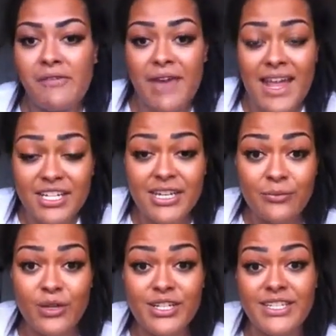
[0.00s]
you've actually
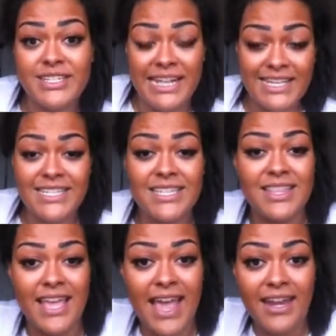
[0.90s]
watched this to
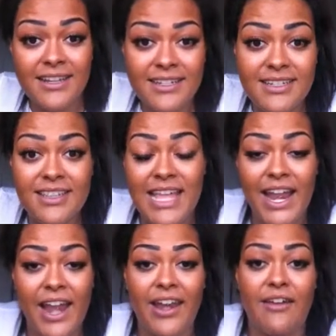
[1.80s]
the end,
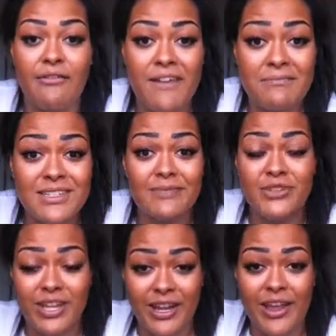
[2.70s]
then thumbs up
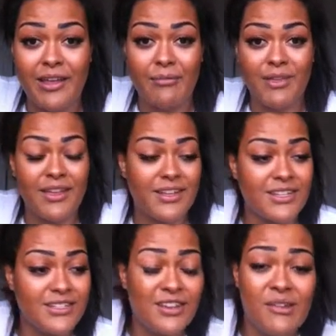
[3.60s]
to you,
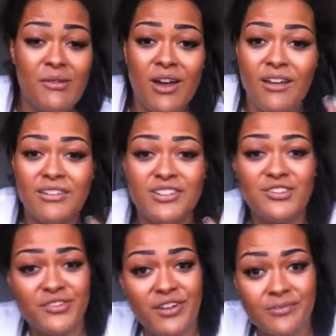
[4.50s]
because you are a
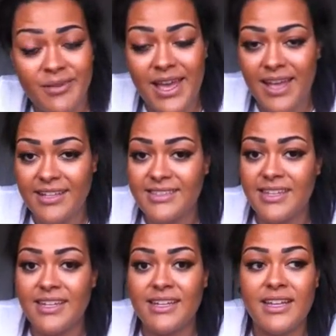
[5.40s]
strong
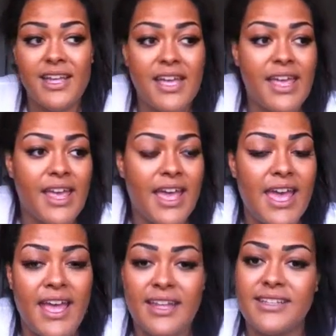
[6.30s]
person
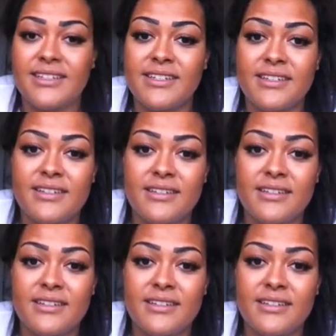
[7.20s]
and